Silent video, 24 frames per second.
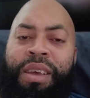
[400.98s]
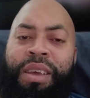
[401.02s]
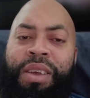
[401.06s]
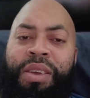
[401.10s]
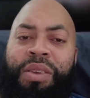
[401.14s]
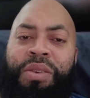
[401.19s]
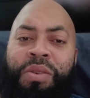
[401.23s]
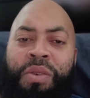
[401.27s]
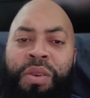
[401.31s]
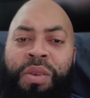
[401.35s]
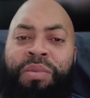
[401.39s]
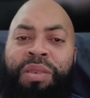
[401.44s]

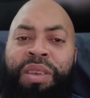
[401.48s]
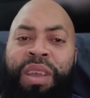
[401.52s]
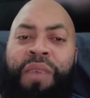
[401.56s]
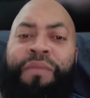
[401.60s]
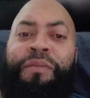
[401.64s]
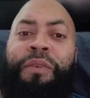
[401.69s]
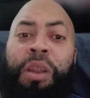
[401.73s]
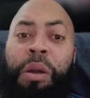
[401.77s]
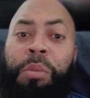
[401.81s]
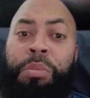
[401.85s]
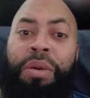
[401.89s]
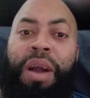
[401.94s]
You know what I'm saying?
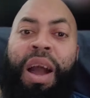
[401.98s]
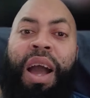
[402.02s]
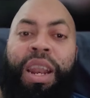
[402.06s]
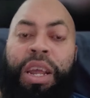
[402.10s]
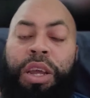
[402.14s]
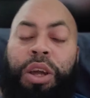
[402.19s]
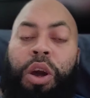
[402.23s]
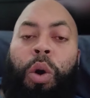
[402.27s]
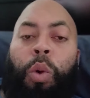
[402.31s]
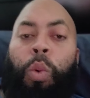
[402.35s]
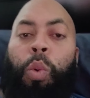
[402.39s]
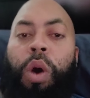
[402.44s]
For LeBron to
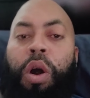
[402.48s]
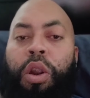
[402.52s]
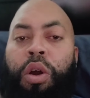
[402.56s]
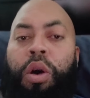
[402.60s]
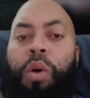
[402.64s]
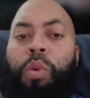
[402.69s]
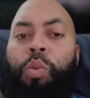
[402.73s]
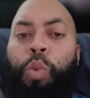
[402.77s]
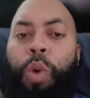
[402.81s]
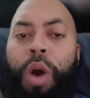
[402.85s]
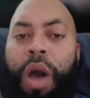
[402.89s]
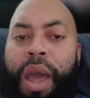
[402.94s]
go one
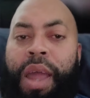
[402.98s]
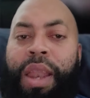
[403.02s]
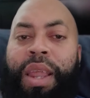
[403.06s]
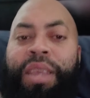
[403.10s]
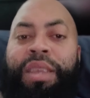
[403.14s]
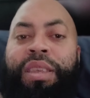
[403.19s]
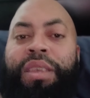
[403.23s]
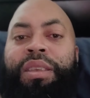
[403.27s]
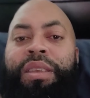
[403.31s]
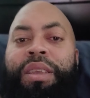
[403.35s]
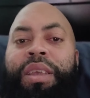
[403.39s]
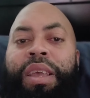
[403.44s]
on one,
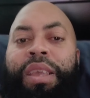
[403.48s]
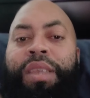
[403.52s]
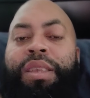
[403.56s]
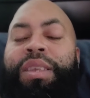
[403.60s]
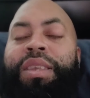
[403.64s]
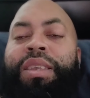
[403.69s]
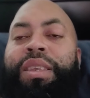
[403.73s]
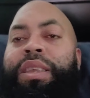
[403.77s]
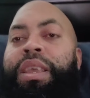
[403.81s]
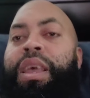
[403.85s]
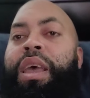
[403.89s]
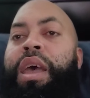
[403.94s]
it's
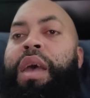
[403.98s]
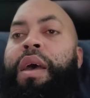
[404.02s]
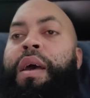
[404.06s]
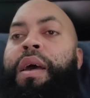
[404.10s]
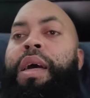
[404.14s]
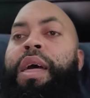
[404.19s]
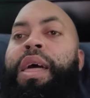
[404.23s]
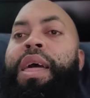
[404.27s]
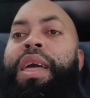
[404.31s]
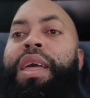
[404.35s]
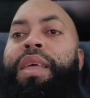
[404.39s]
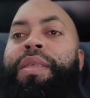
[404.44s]
it's
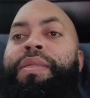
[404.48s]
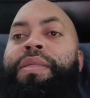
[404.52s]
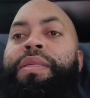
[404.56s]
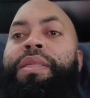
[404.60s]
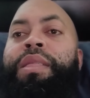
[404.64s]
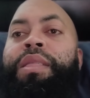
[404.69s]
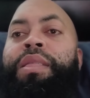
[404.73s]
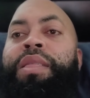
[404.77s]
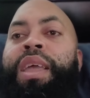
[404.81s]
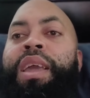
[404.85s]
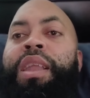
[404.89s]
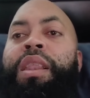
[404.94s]

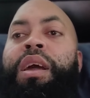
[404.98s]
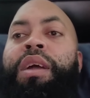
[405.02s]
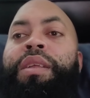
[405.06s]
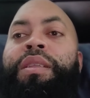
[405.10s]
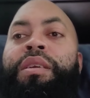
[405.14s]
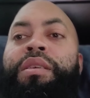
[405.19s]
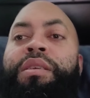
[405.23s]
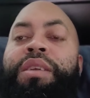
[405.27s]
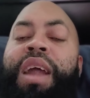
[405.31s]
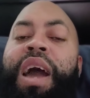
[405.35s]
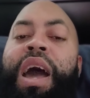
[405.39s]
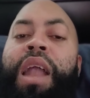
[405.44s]
they're not
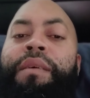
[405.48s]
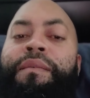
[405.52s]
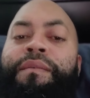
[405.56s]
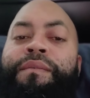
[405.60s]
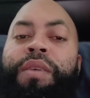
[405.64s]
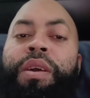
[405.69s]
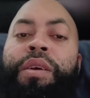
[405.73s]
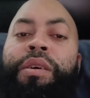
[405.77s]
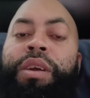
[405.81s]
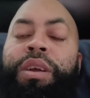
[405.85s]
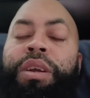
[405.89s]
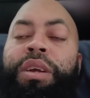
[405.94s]
they're not a
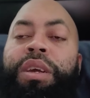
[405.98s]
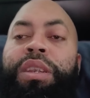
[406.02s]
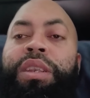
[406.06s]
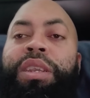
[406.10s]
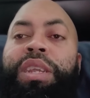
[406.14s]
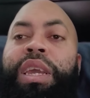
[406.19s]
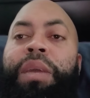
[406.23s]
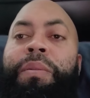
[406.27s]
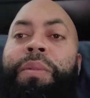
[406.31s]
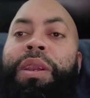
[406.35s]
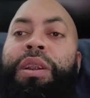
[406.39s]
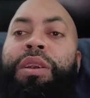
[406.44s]
very good
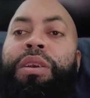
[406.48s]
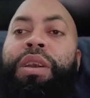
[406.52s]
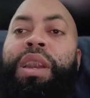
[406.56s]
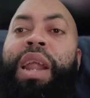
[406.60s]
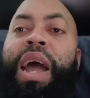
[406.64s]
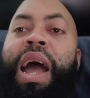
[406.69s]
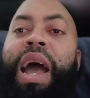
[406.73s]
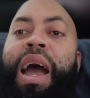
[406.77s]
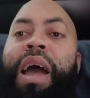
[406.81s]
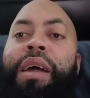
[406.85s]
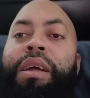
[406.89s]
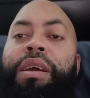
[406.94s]
team and they're
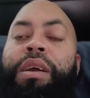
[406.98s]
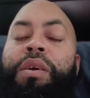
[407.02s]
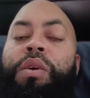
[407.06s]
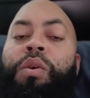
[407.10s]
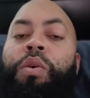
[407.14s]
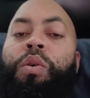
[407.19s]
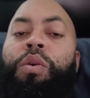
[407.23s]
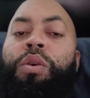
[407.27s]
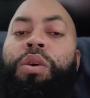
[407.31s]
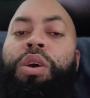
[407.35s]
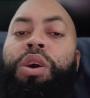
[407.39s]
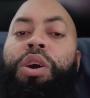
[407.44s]
not
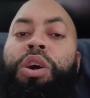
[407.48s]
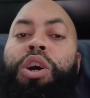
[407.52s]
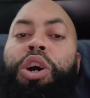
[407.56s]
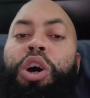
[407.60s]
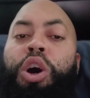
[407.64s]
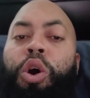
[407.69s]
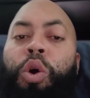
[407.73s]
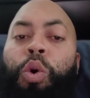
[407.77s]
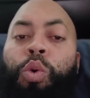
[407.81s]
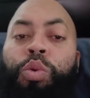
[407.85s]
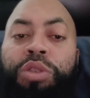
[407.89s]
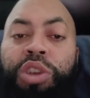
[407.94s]

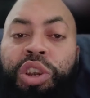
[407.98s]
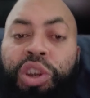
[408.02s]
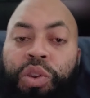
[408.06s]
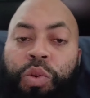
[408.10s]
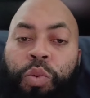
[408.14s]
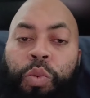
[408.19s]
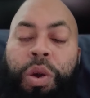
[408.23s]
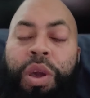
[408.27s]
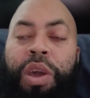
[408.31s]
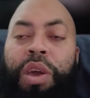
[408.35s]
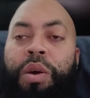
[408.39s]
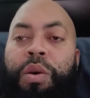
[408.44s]
coached
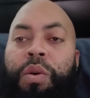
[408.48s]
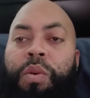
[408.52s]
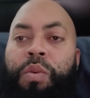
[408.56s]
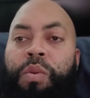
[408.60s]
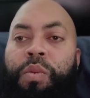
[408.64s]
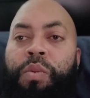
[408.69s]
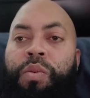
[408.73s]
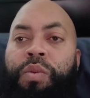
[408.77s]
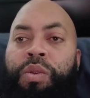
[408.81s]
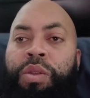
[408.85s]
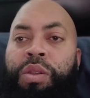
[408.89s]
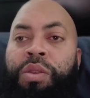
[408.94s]
well.
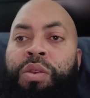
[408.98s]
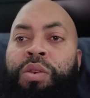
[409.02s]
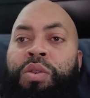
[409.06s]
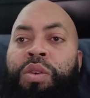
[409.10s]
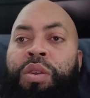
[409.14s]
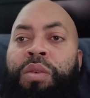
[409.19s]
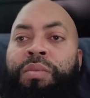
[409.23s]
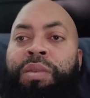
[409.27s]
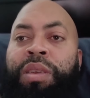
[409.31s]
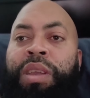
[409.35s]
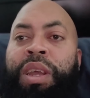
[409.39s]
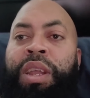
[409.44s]
You know
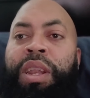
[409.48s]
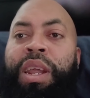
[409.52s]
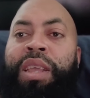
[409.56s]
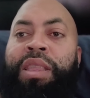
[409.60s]
what I'm saying?